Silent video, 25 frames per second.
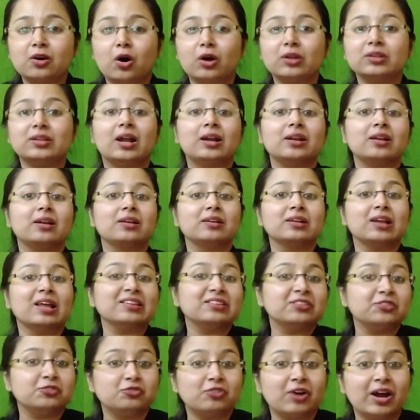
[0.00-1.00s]
or that are
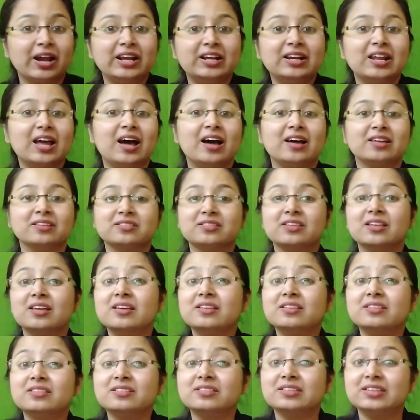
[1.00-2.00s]
classified as
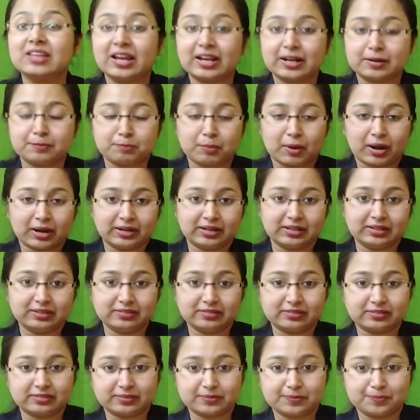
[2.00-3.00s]
state
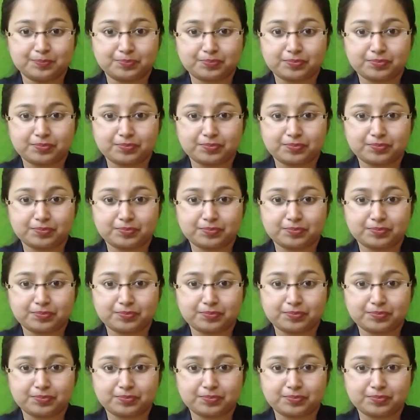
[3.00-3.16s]
parties.